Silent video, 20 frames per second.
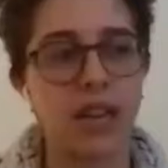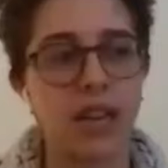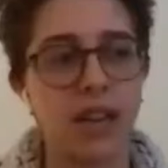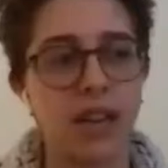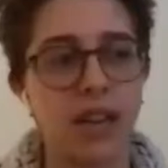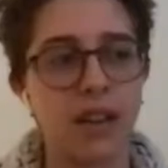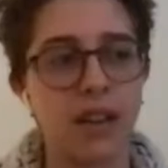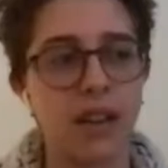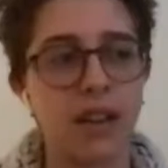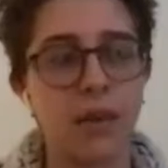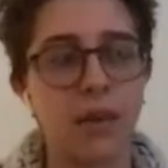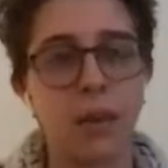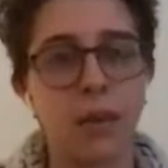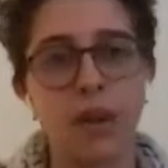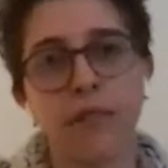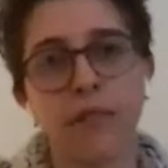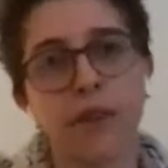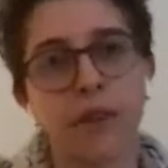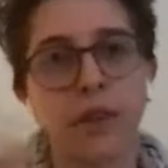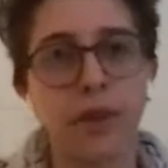like
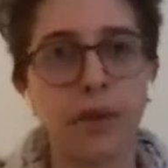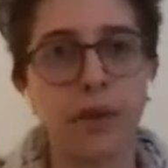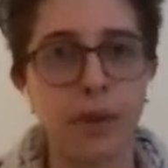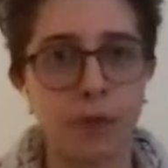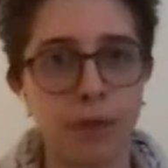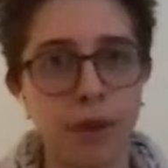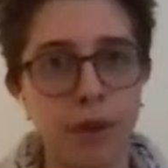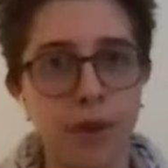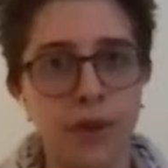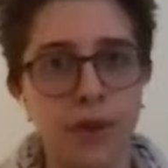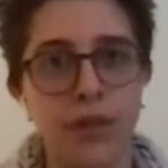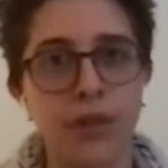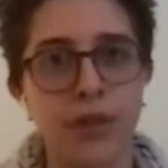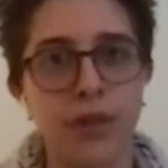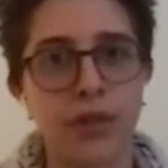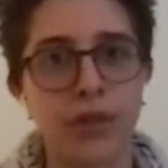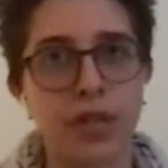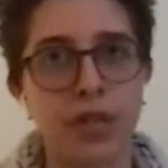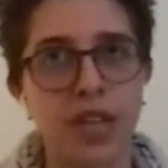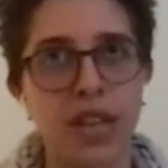whatever 2 or 3 courses
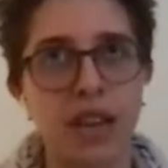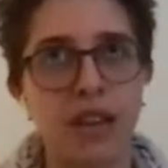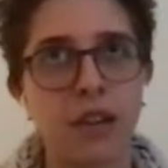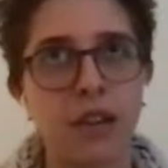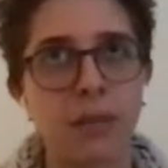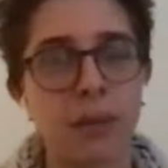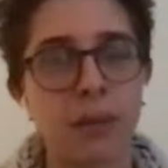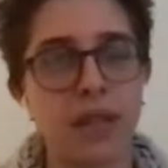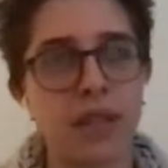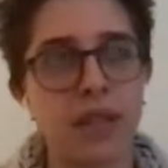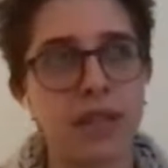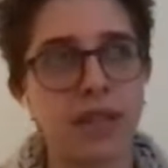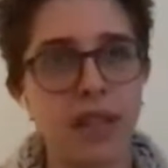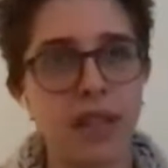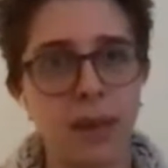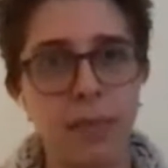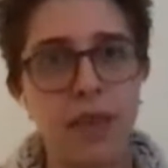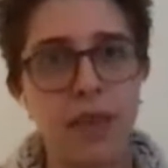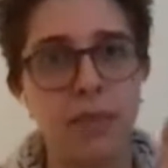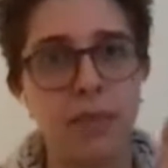you're taking, it'll be the
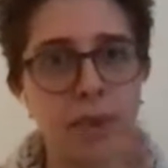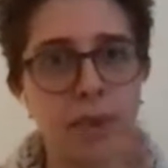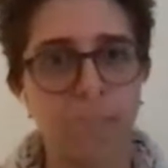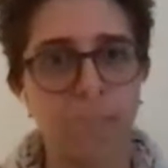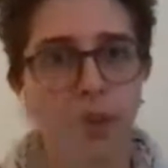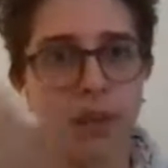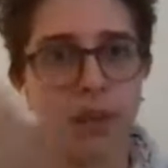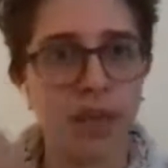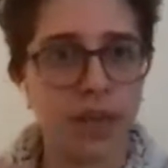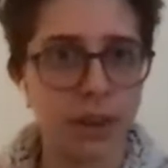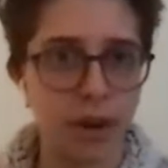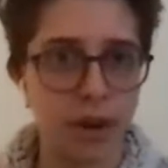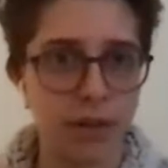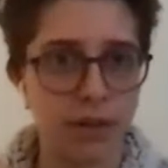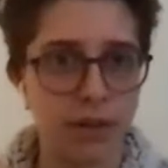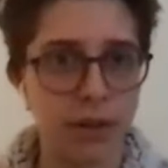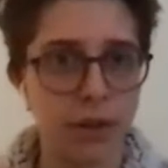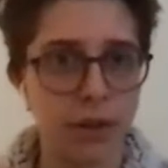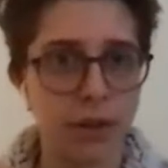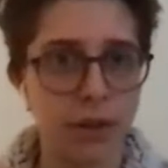same people in
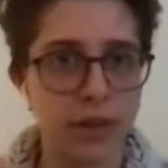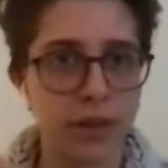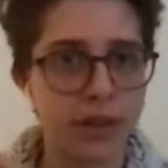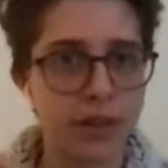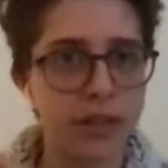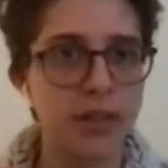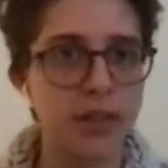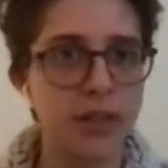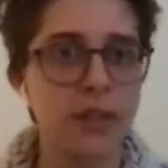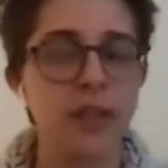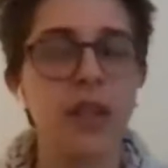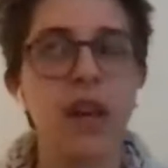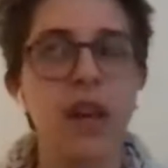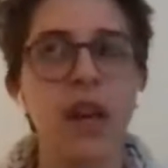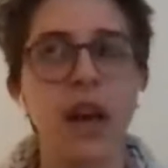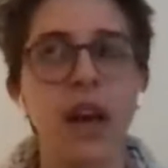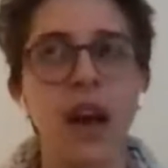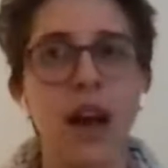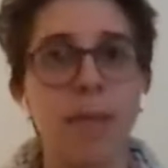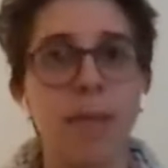all of the courses.
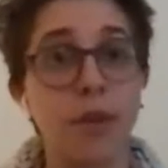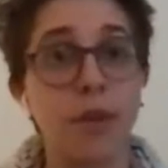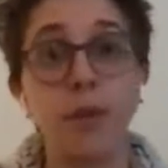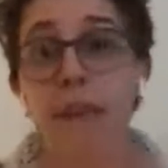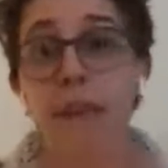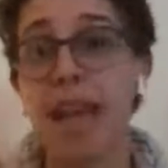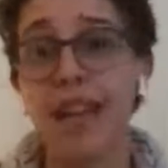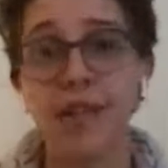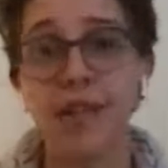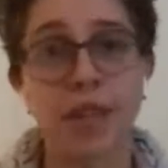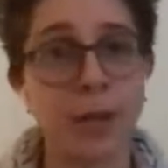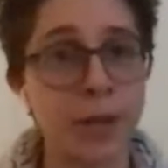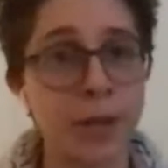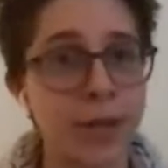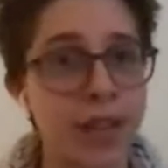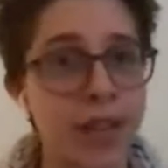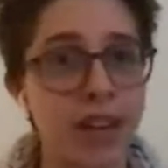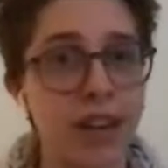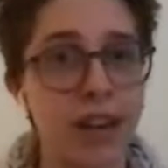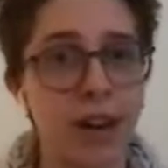You can't
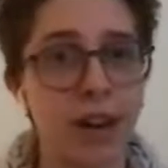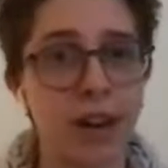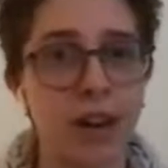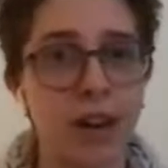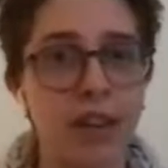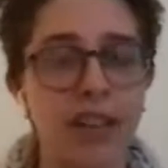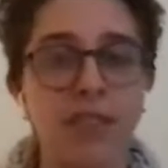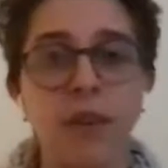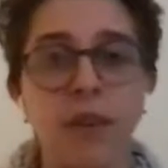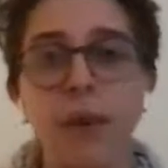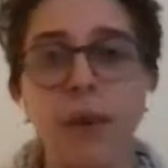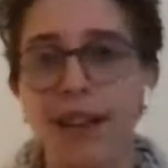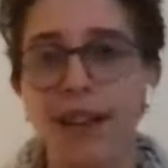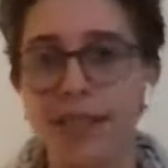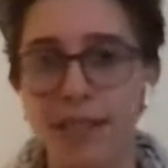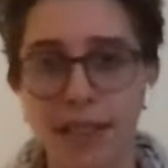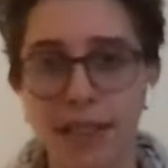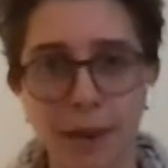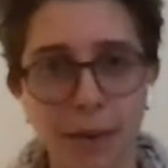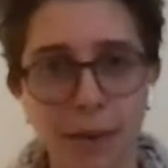change that at all. If you
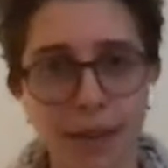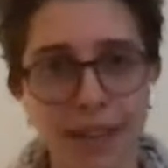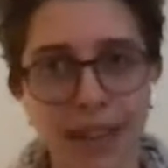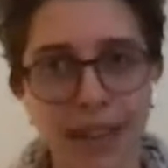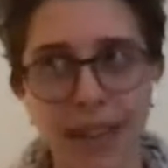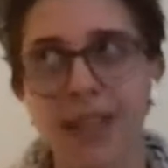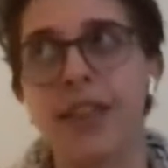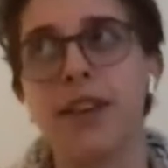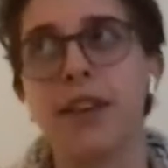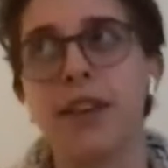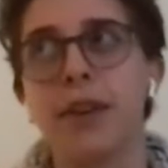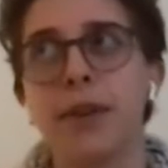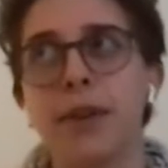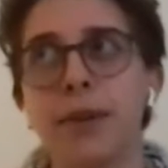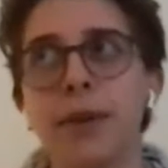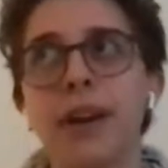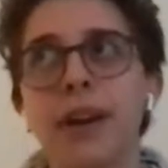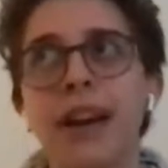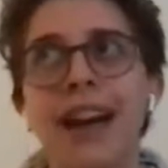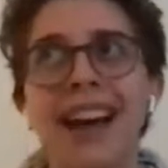ask, they will yell at
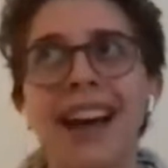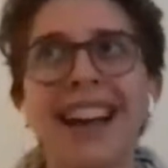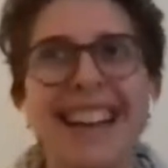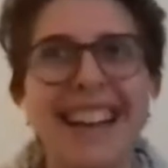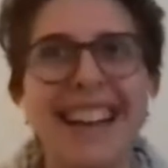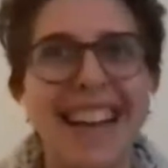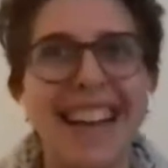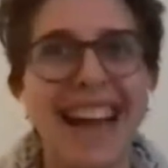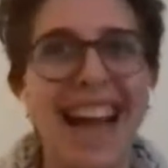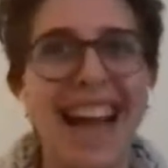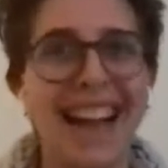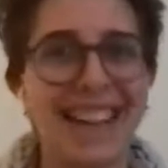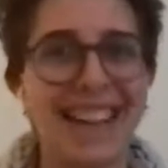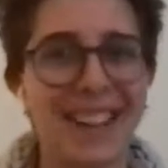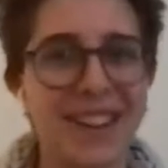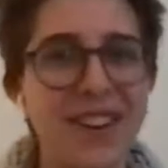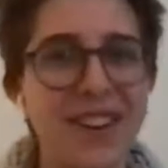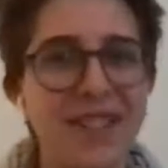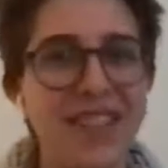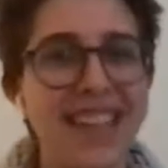you. I
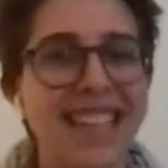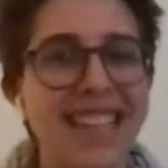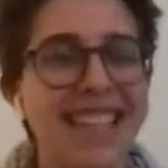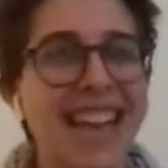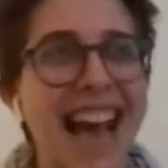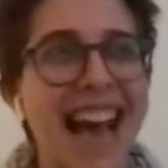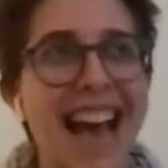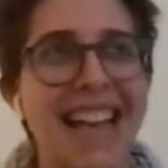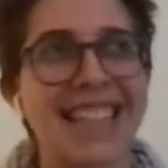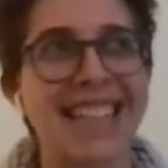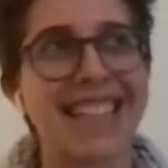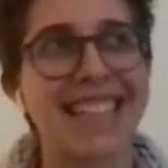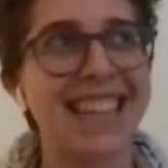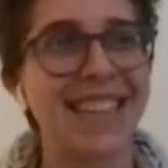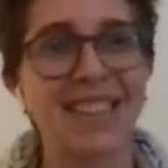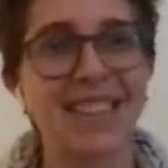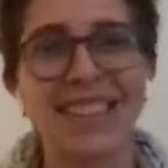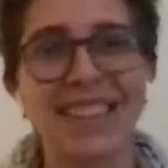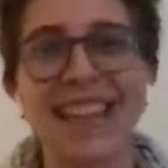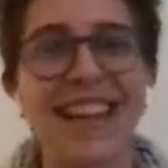know because I asked
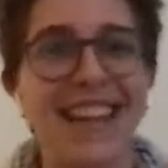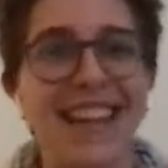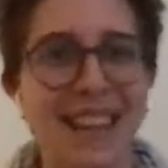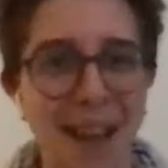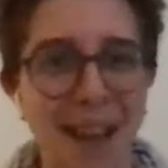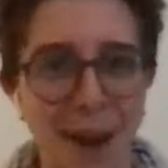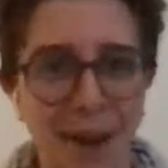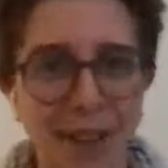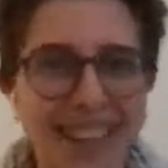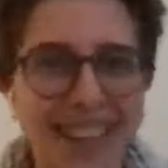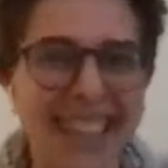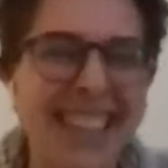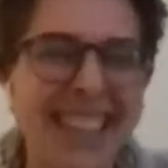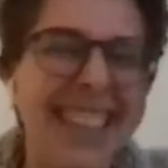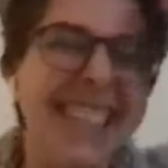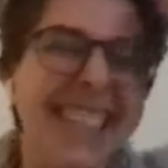and they were like, no.